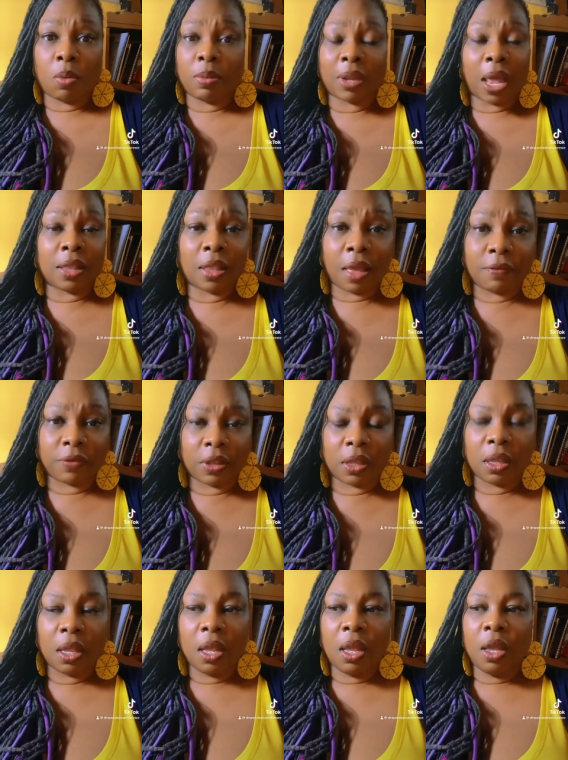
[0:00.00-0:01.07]
and I love it.
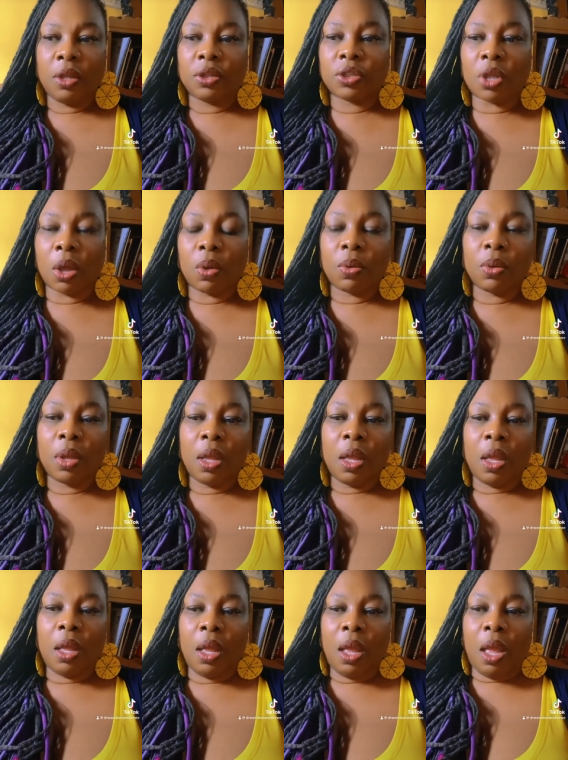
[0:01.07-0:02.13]
So,
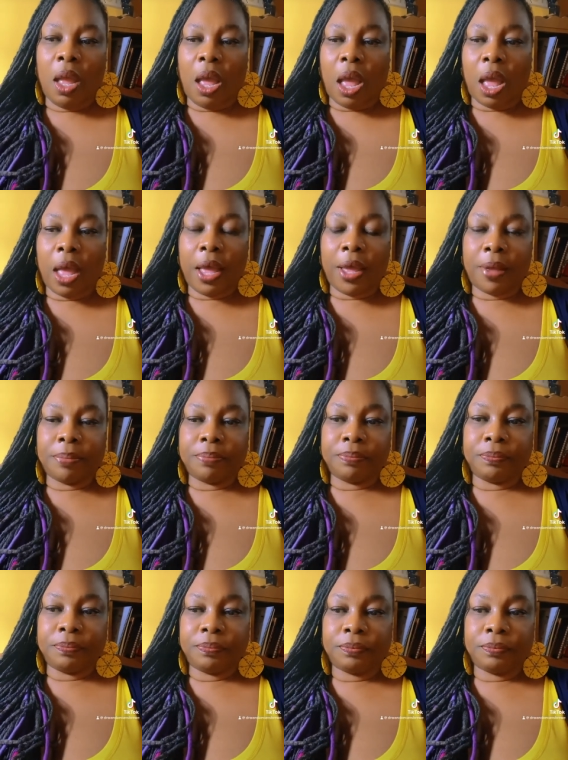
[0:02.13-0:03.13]
um,